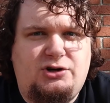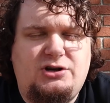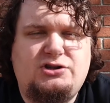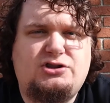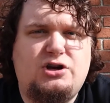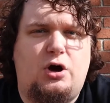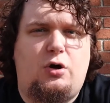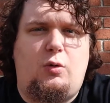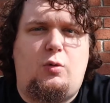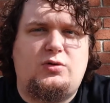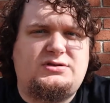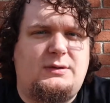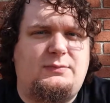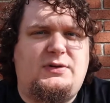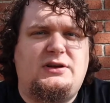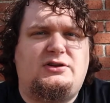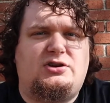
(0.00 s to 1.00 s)
And so
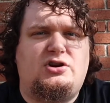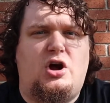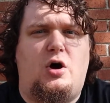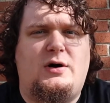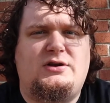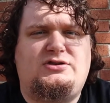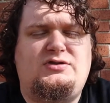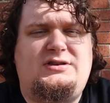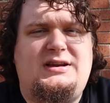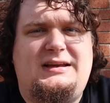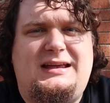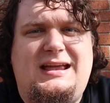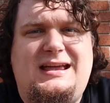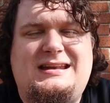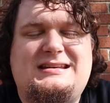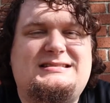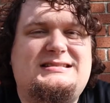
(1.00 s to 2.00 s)
something to know as you dig
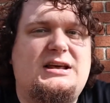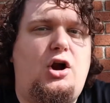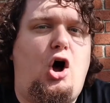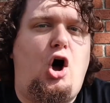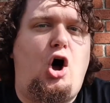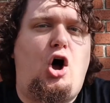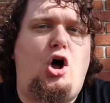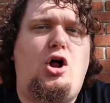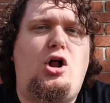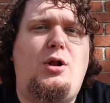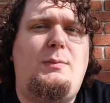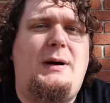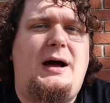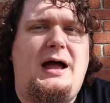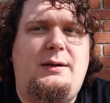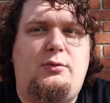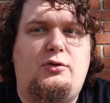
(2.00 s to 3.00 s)
in is that all
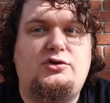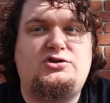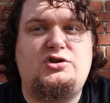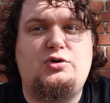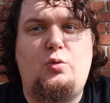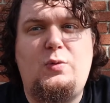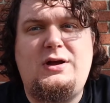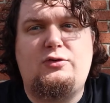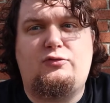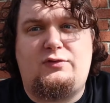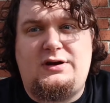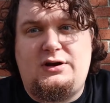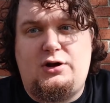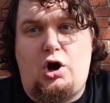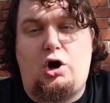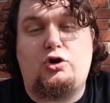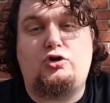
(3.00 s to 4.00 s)
Bibles that we
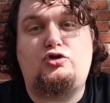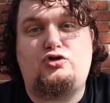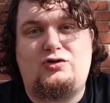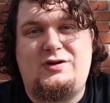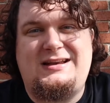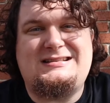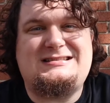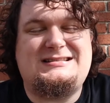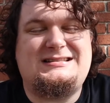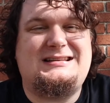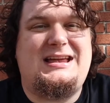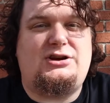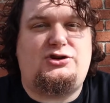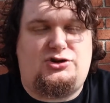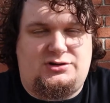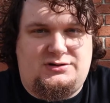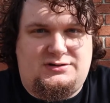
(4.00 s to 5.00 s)
read are
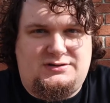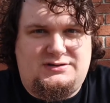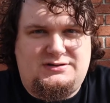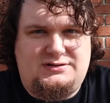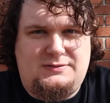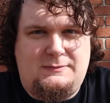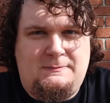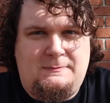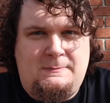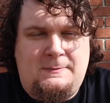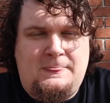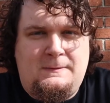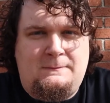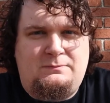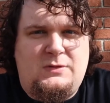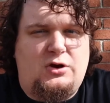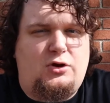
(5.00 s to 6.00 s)
translations.
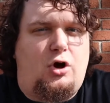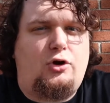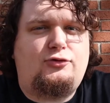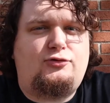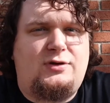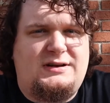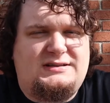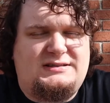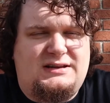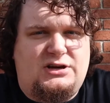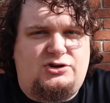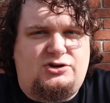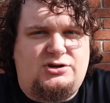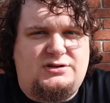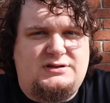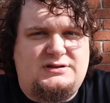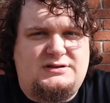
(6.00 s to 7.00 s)
And all
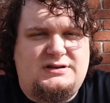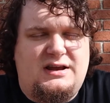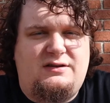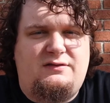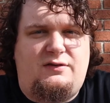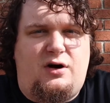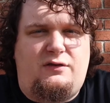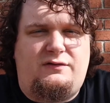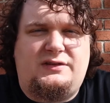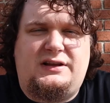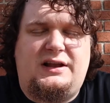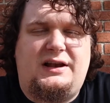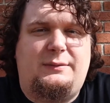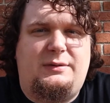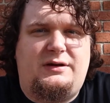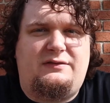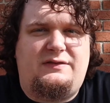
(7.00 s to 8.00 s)
translations involve a
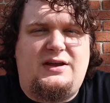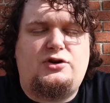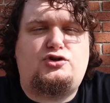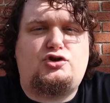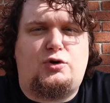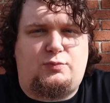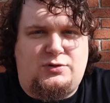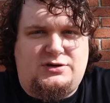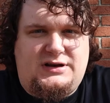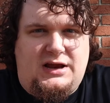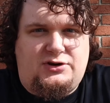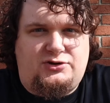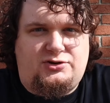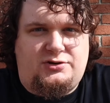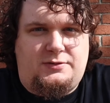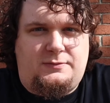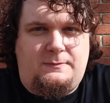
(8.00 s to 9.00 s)
little bit of
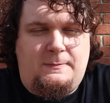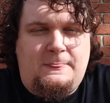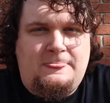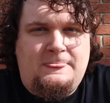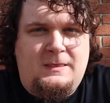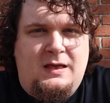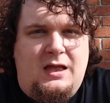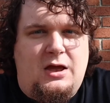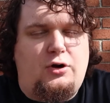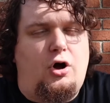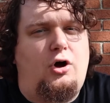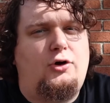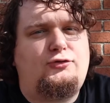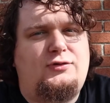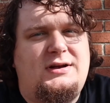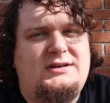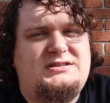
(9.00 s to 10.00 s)
interpretation. And all
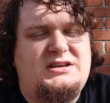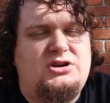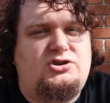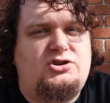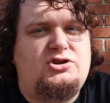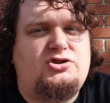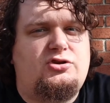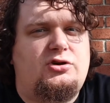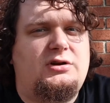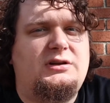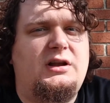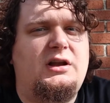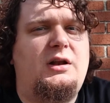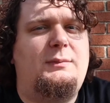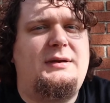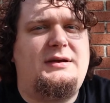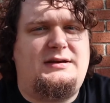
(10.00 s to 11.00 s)
translations are a
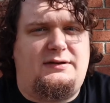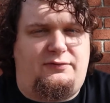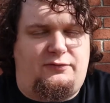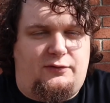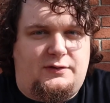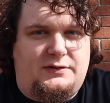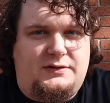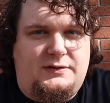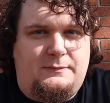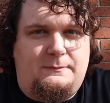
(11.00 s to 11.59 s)
little bit different.